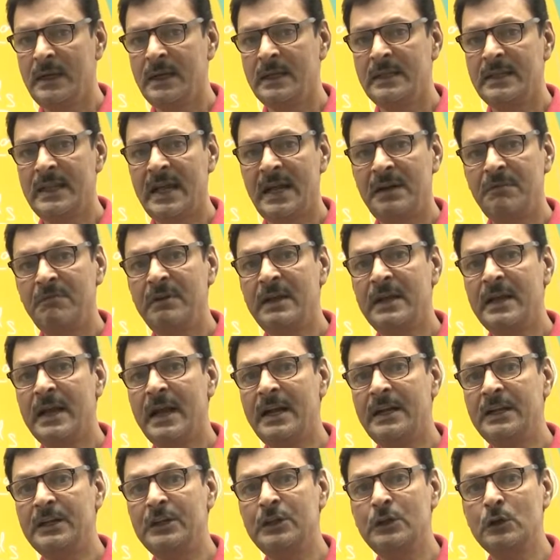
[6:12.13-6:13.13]
then we
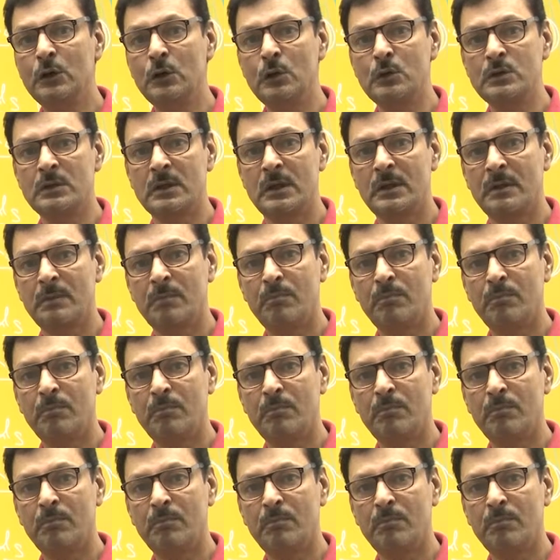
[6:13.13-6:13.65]
can use